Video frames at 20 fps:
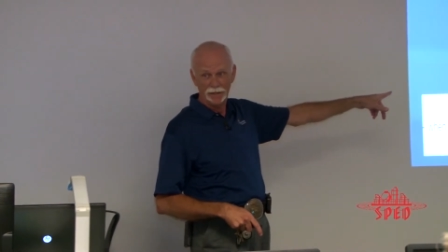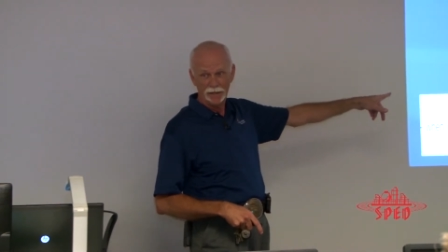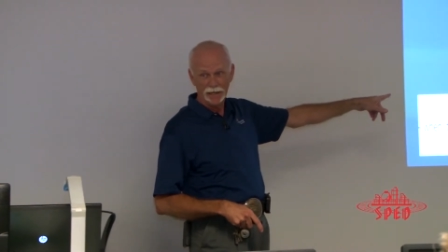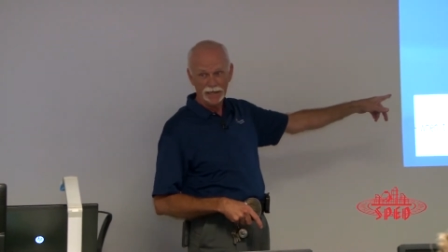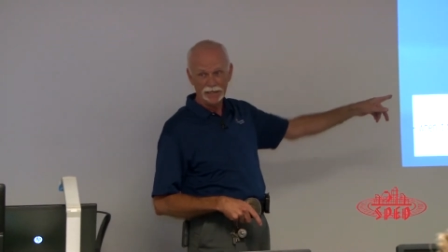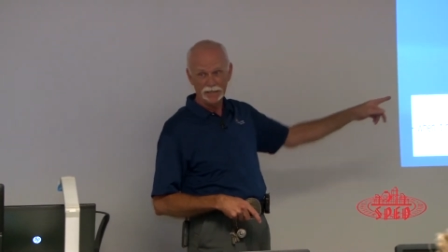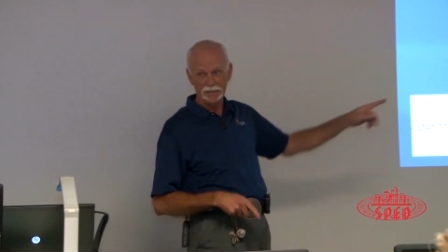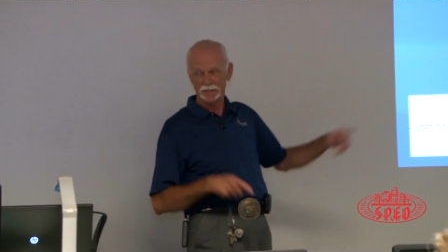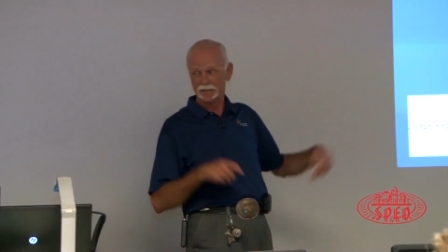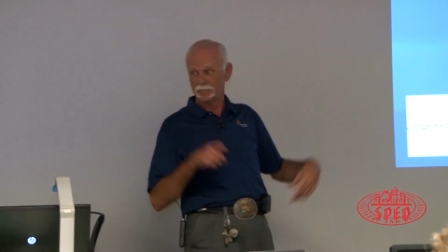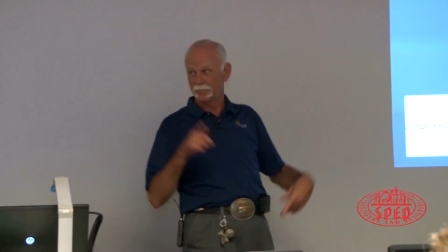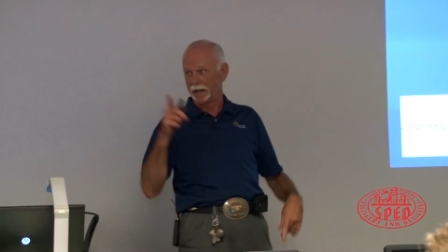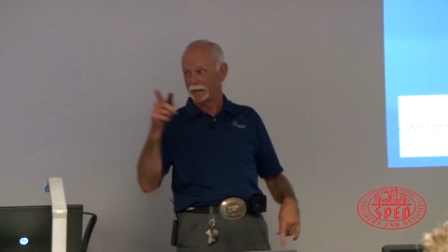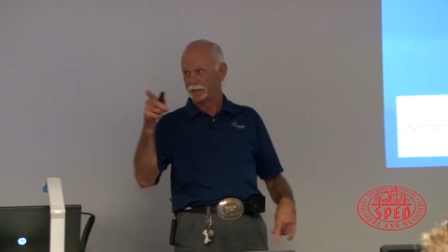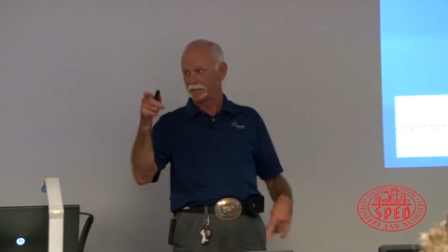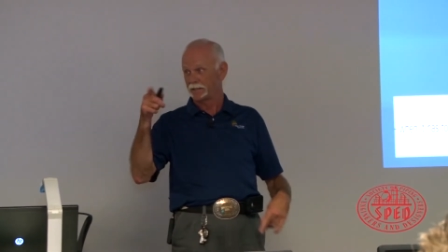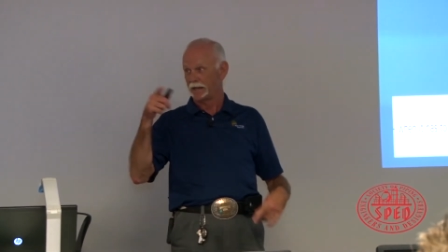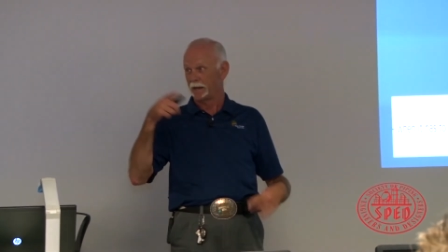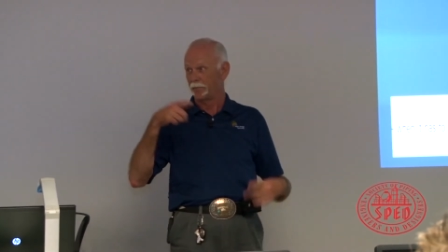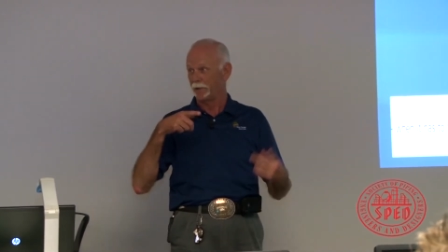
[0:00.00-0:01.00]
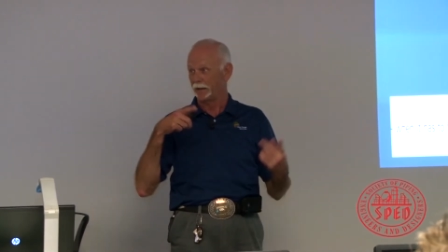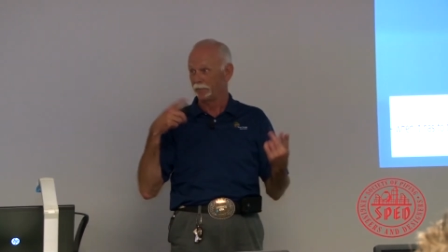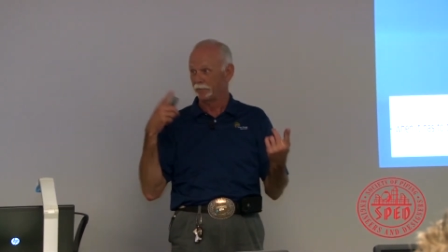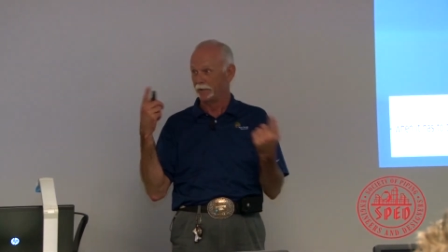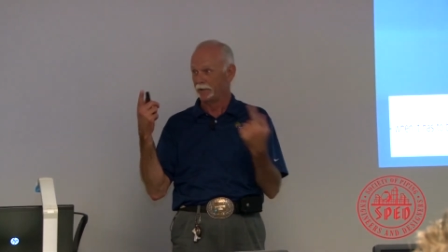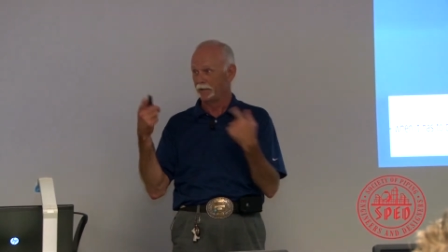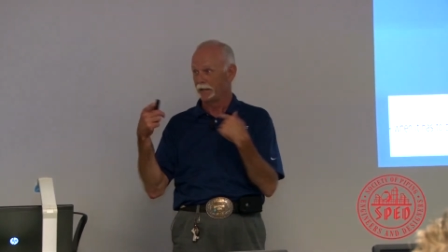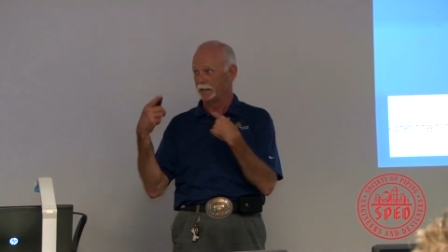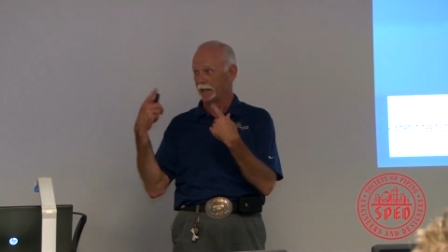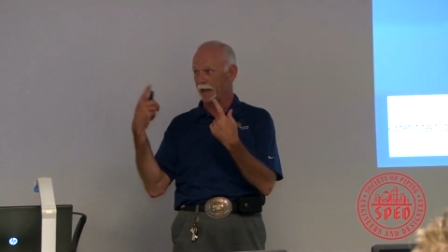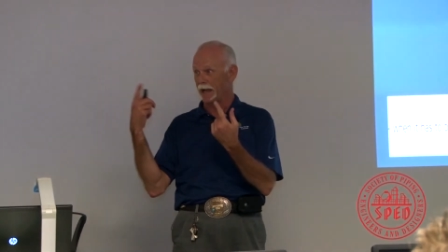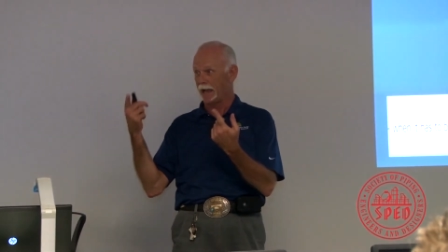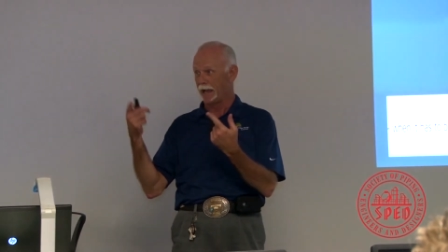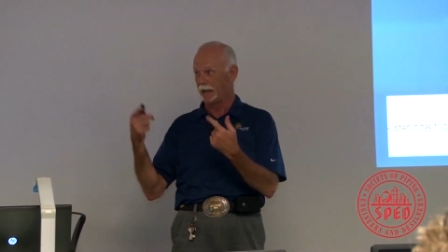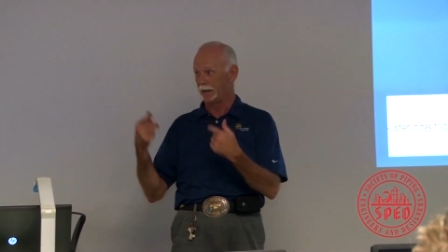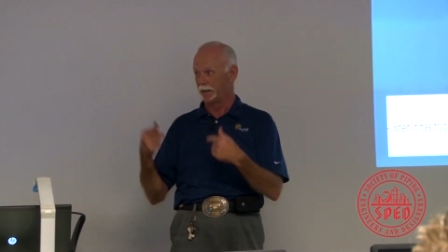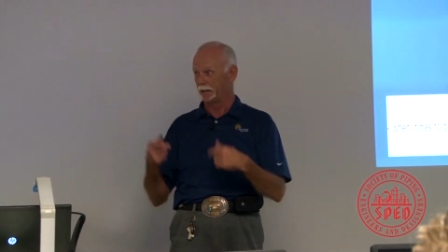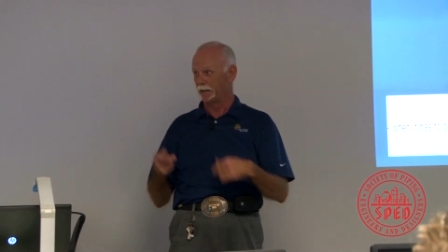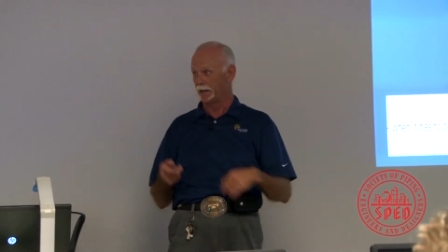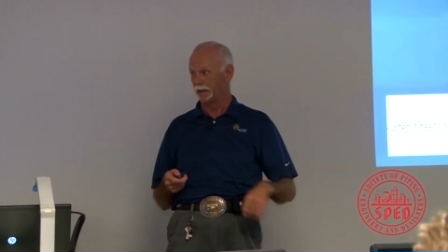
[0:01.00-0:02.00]
He just messed up everything I
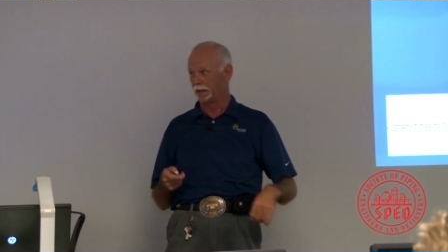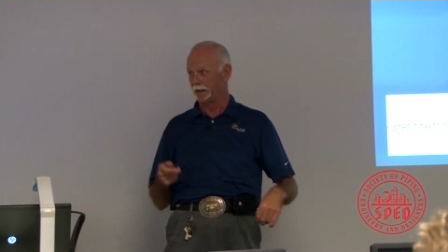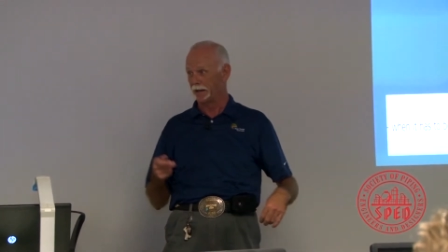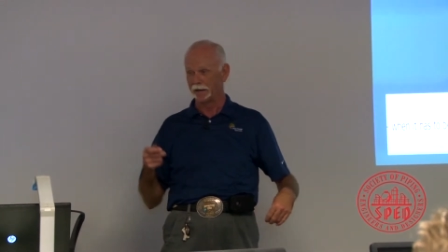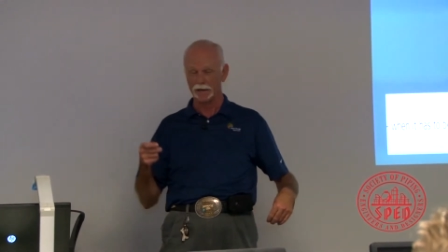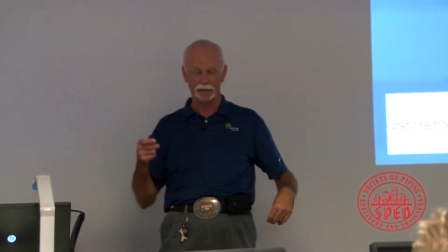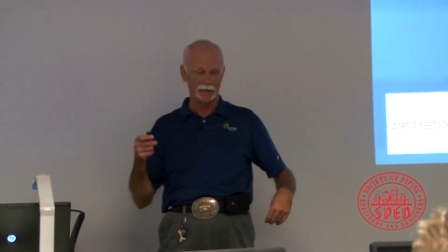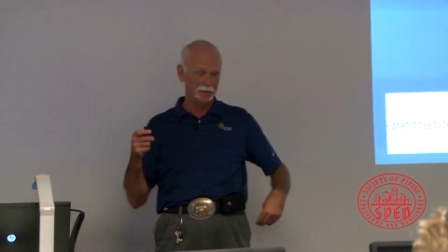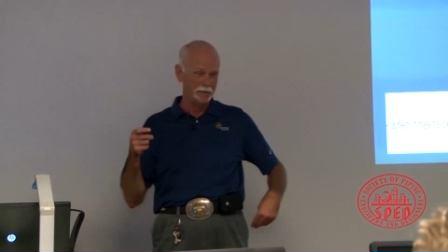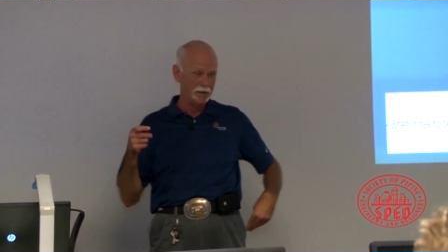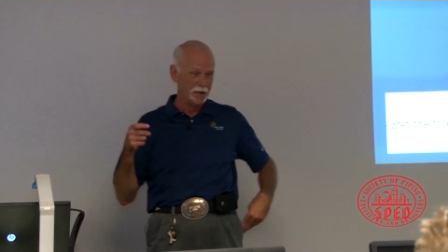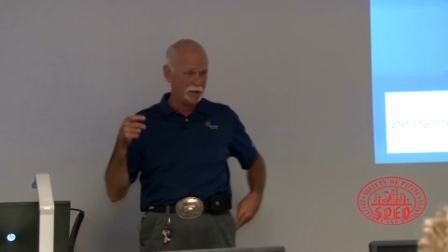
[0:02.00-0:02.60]
had in that area.